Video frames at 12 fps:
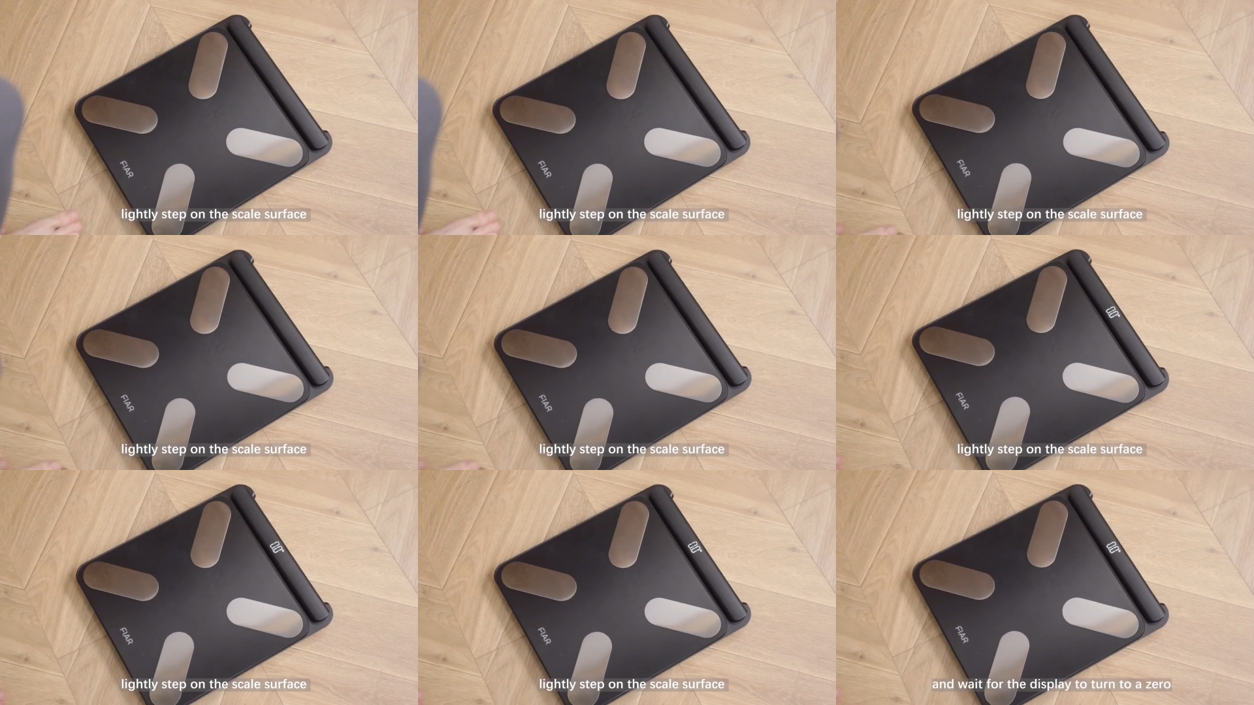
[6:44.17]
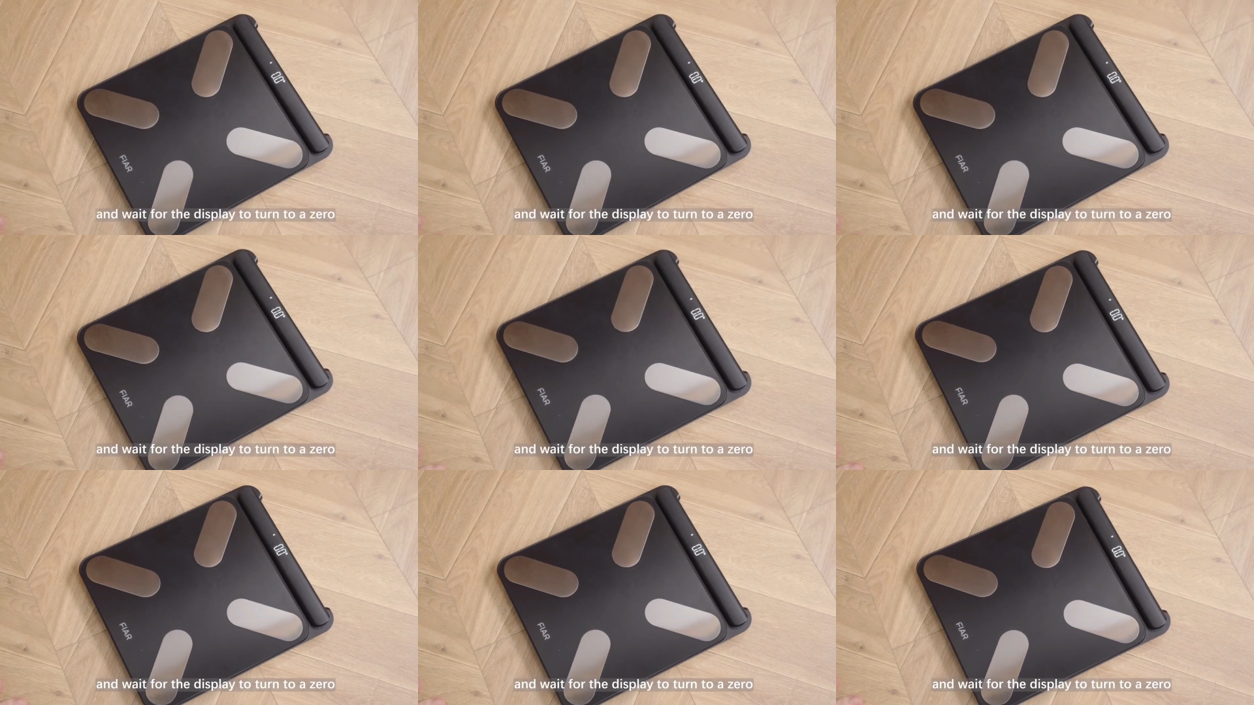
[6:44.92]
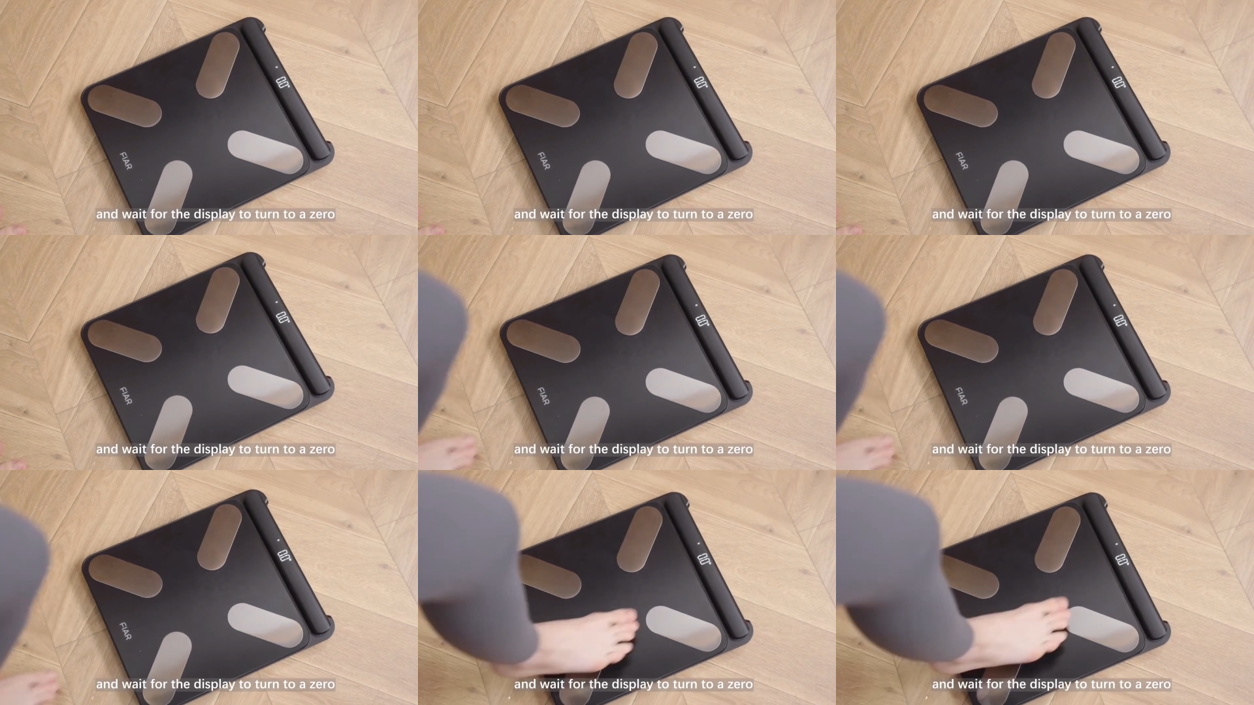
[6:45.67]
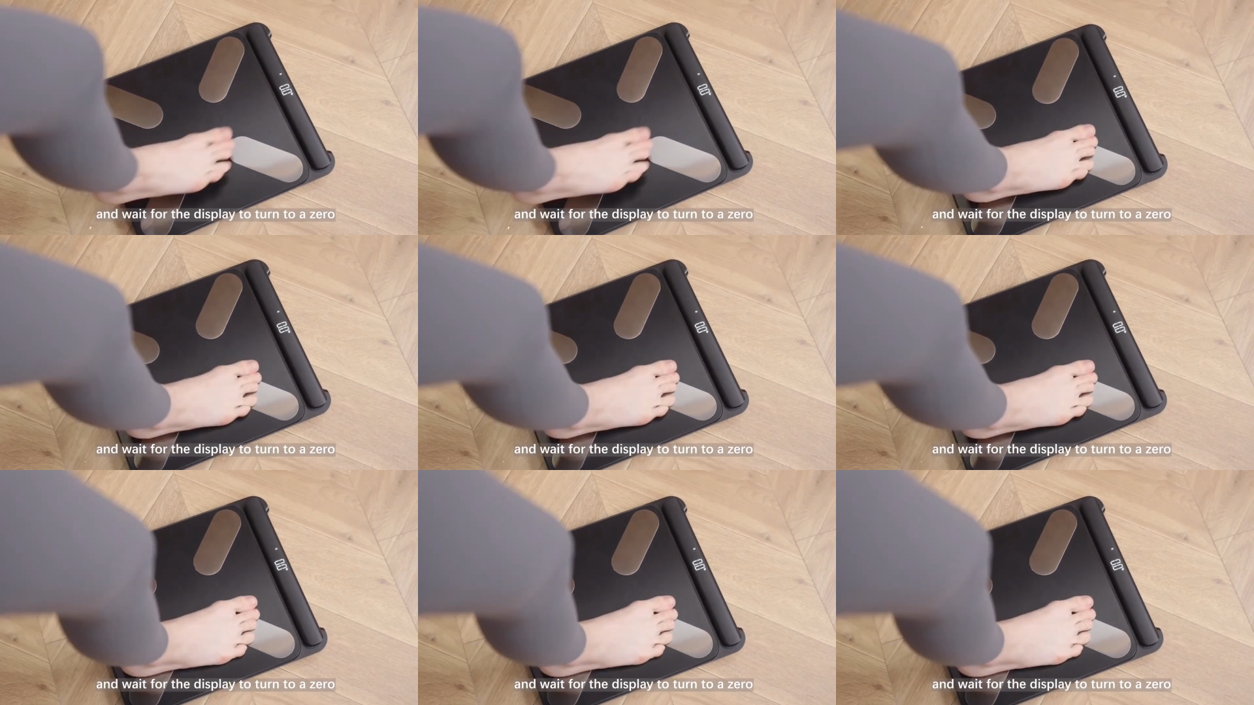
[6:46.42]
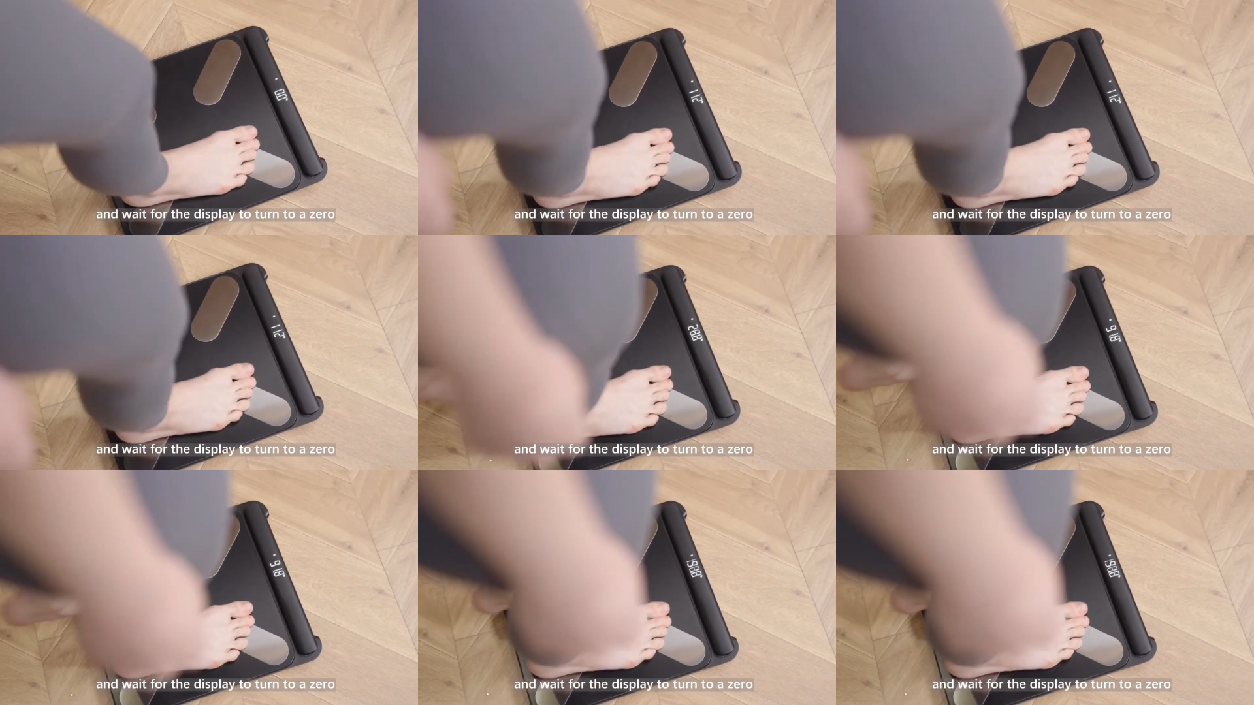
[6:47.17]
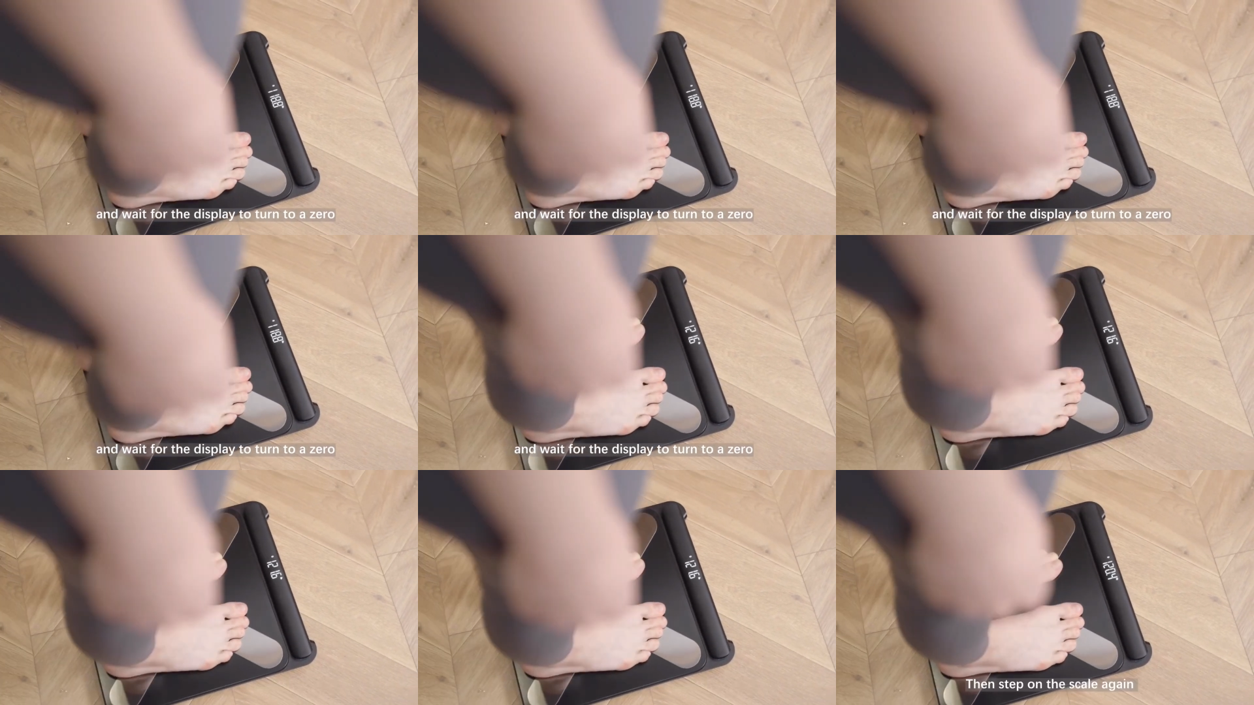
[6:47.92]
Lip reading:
Nobody's mouth can be seen.